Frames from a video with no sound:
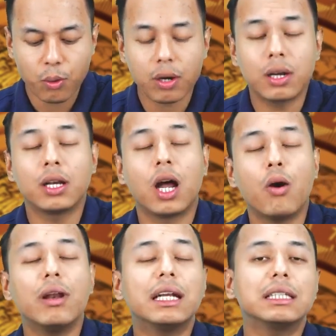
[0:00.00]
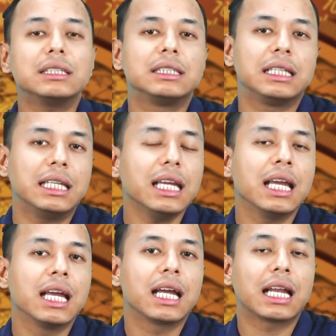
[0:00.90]
now let us see the
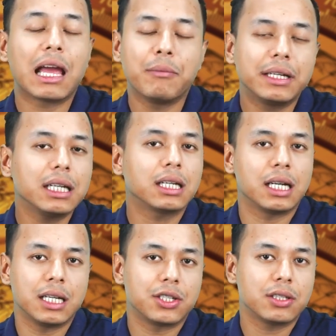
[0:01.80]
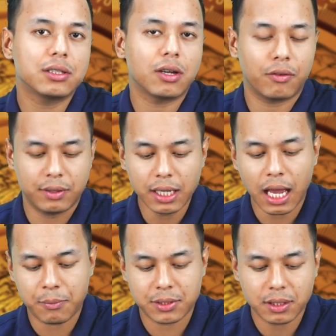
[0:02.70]
climatic conditions of the
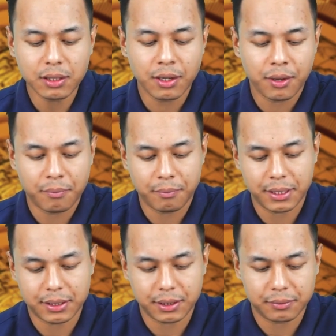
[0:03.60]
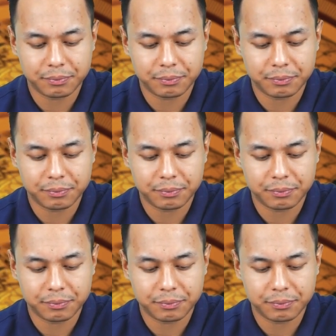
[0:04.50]
Amazon basin.